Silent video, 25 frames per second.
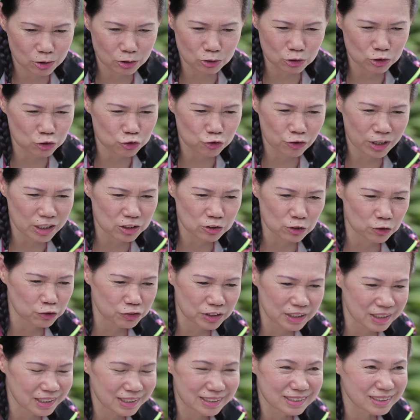don't stress
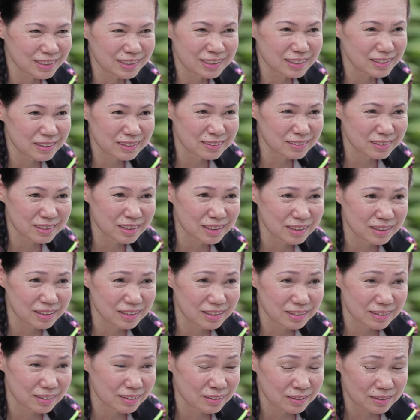over little
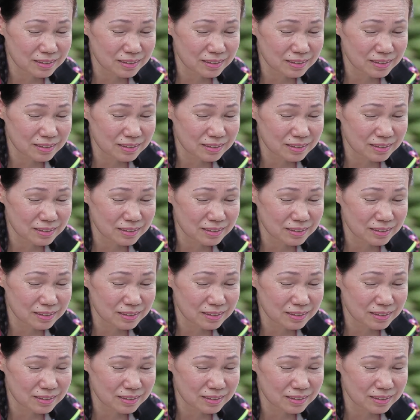things.